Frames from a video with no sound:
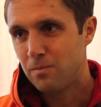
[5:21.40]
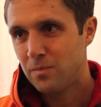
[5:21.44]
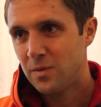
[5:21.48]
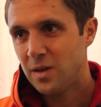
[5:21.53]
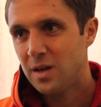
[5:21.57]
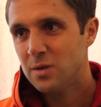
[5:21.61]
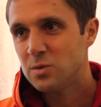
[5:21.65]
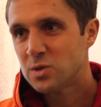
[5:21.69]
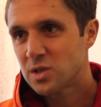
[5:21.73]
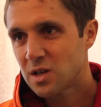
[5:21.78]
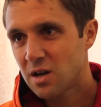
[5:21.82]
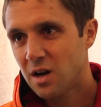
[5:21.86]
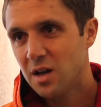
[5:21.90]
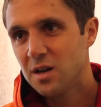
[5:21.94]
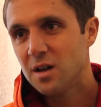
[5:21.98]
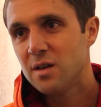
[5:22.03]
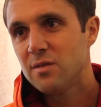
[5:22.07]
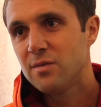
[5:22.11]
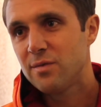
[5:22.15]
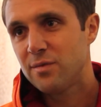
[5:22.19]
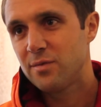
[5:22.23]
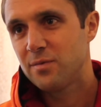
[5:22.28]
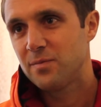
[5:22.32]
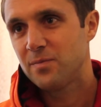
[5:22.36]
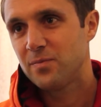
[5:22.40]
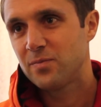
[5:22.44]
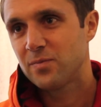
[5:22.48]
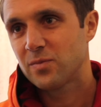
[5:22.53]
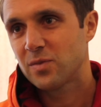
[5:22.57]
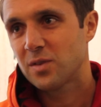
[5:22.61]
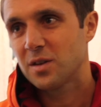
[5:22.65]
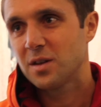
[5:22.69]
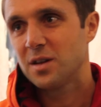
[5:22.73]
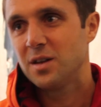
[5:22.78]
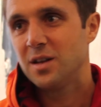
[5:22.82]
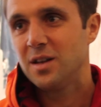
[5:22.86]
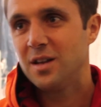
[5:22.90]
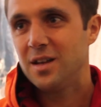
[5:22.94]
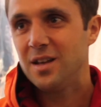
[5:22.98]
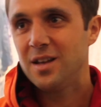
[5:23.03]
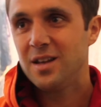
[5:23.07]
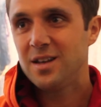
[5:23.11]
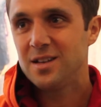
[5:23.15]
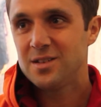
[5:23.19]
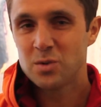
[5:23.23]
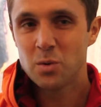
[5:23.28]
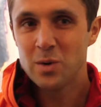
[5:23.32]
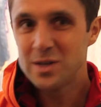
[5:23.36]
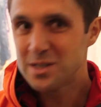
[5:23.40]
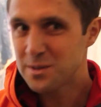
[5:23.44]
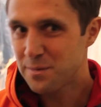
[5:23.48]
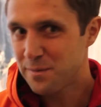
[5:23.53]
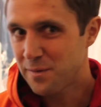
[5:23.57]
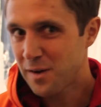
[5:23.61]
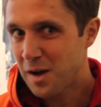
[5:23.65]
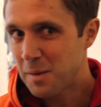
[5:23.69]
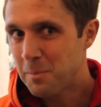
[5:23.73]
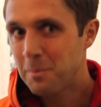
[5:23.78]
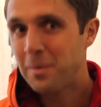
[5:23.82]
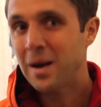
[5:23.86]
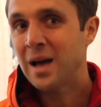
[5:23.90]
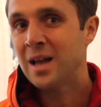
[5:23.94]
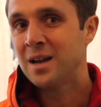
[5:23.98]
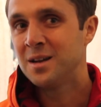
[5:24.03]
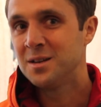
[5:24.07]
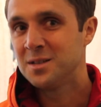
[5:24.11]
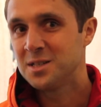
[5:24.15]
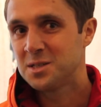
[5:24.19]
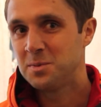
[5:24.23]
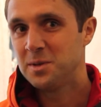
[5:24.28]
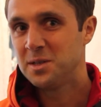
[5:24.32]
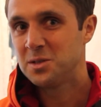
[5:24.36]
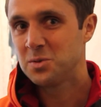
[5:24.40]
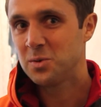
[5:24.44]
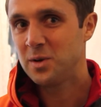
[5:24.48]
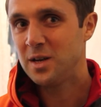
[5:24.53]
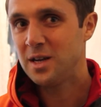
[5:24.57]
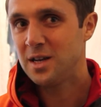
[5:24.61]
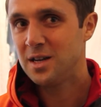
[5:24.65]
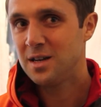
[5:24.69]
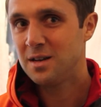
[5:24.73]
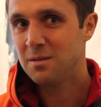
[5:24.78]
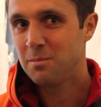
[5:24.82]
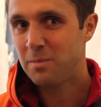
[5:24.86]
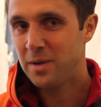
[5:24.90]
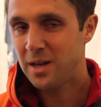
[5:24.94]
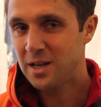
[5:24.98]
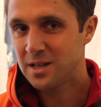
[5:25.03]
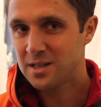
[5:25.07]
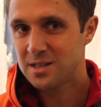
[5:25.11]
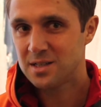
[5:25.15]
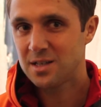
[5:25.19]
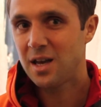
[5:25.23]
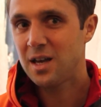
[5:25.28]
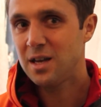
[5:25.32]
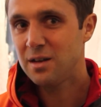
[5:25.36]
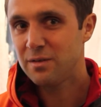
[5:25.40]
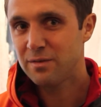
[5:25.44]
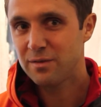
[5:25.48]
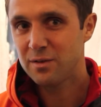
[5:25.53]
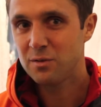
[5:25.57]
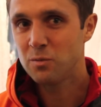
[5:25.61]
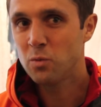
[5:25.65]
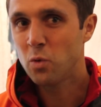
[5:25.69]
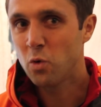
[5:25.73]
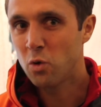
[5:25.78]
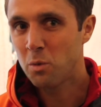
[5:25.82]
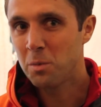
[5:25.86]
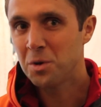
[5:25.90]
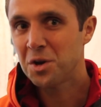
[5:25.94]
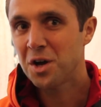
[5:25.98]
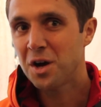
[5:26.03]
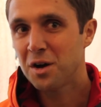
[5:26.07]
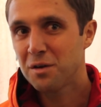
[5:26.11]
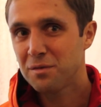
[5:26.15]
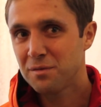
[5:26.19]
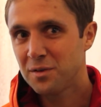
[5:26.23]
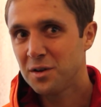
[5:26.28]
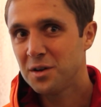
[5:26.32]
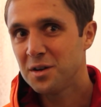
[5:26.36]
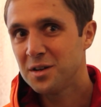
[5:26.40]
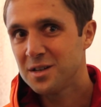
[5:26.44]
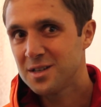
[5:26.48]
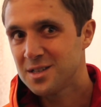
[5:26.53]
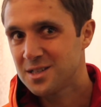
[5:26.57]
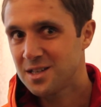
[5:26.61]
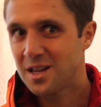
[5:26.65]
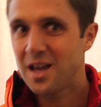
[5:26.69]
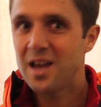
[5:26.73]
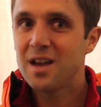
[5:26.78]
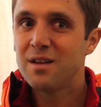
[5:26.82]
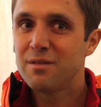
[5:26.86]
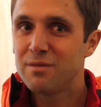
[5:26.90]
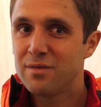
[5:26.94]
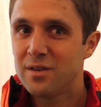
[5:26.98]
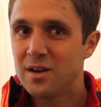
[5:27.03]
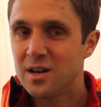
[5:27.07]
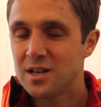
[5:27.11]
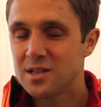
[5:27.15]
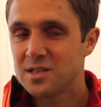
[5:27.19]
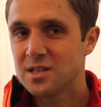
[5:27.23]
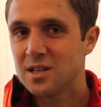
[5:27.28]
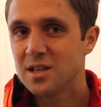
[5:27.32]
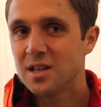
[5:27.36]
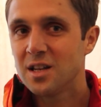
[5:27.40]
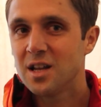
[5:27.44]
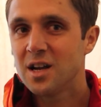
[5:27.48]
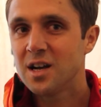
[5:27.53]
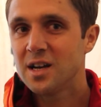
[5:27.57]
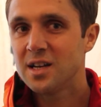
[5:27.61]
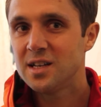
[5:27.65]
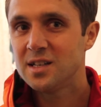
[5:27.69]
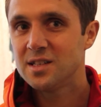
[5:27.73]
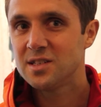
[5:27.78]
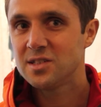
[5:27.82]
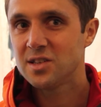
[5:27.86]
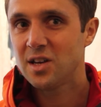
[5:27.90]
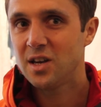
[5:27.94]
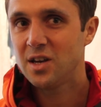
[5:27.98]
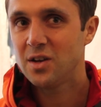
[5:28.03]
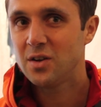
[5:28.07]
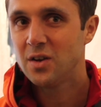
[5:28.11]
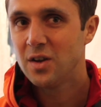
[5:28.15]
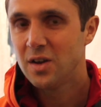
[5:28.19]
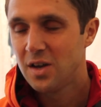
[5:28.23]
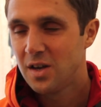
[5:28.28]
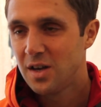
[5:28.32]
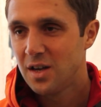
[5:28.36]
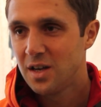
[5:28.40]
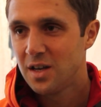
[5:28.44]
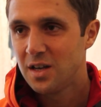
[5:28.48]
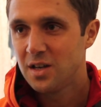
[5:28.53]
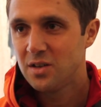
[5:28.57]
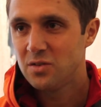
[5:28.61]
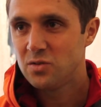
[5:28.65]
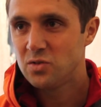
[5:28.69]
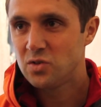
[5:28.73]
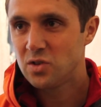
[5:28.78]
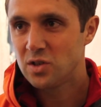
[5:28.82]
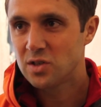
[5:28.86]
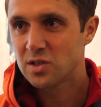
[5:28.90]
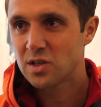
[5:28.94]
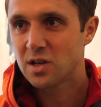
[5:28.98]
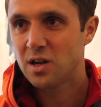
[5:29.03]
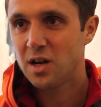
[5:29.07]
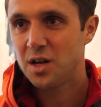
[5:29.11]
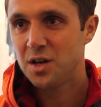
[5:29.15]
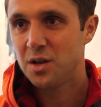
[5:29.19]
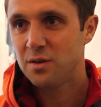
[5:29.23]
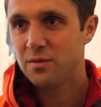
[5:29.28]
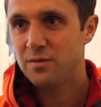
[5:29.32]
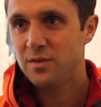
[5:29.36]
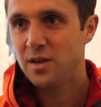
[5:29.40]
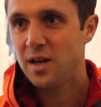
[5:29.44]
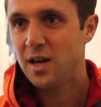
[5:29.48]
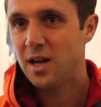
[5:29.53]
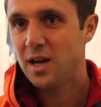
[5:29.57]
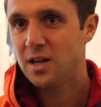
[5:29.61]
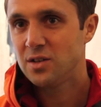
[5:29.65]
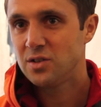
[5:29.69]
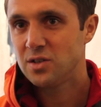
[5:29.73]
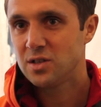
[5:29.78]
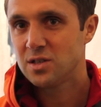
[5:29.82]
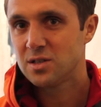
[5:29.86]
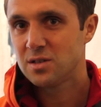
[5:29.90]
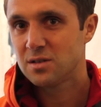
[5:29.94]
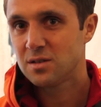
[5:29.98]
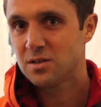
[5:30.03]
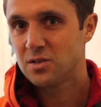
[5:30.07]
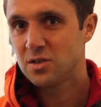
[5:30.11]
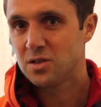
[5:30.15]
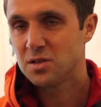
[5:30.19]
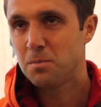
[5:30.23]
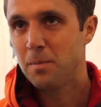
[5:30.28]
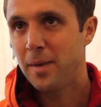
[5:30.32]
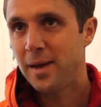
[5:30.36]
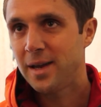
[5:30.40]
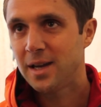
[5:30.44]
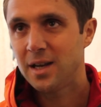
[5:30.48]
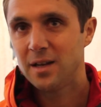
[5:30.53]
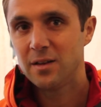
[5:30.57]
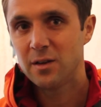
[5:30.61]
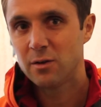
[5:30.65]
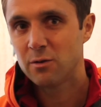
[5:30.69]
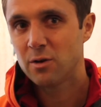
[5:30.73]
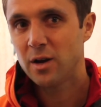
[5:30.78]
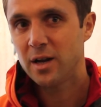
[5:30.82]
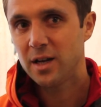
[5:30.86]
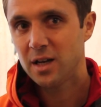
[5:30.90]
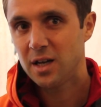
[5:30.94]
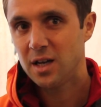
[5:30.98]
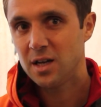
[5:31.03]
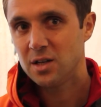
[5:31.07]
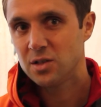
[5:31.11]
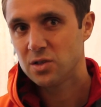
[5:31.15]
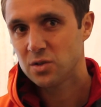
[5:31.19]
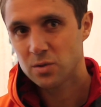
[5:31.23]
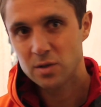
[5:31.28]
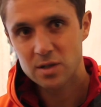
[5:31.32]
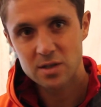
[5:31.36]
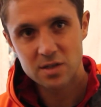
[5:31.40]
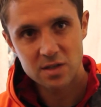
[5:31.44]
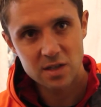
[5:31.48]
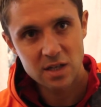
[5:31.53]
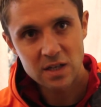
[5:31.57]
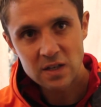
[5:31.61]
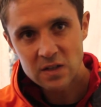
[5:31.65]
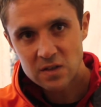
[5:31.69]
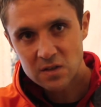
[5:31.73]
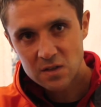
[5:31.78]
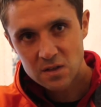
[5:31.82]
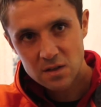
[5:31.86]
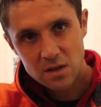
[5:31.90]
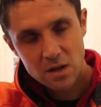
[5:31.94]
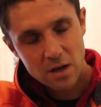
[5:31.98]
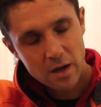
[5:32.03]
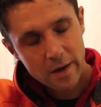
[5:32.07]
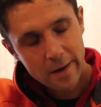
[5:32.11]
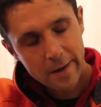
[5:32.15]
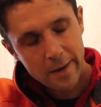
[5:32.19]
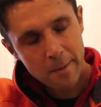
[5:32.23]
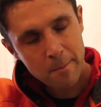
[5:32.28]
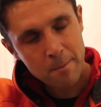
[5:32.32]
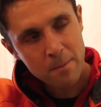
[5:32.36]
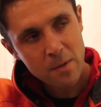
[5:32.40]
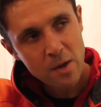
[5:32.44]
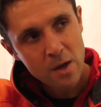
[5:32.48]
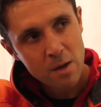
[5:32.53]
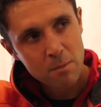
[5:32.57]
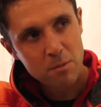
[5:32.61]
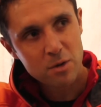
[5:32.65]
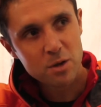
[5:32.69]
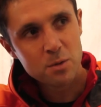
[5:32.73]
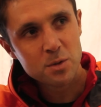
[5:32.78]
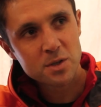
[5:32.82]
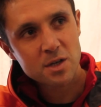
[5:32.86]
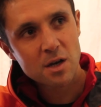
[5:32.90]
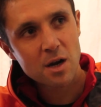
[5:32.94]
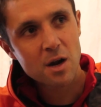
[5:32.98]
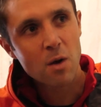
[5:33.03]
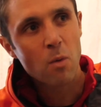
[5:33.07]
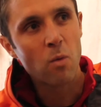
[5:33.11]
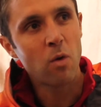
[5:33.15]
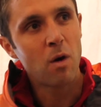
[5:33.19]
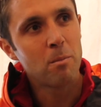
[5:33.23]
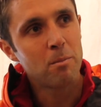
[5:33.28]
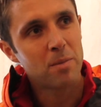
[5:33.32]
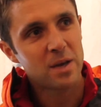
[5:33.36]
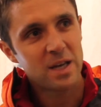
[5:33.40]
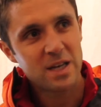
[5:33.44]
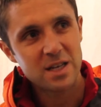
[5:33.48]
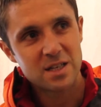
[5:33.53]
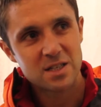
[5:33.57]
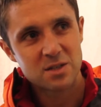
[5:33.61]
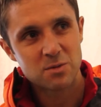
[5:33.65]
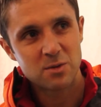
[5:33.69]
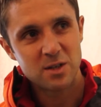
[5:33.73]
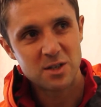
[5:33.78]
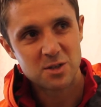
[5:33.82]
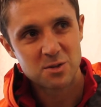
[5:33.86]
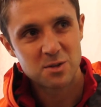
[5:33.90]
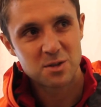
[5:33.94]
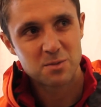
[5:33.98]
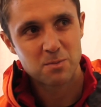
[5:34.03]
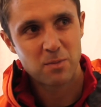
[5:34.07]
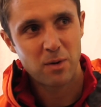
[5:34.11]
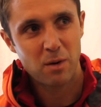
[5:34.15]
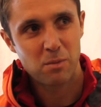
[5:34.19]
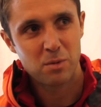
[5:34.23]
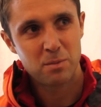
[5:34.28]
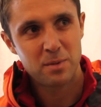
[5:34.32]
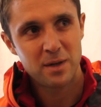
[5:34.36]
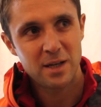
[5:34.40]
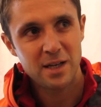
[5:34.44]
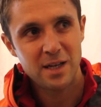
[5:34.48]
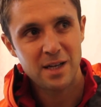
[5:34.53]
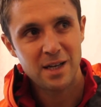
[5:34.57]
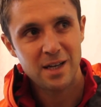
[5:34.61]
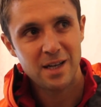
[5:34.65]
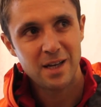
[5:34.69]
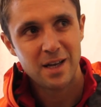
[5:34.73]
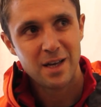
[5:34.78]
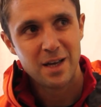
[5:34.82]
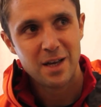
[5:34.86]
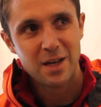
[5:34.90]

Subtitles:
it was kind of, it's always a fine balance between being safe and warm enough and staying fast and light. So it's just kind of, yeah, just making the right kit choices. But there was kind of one piece which was probably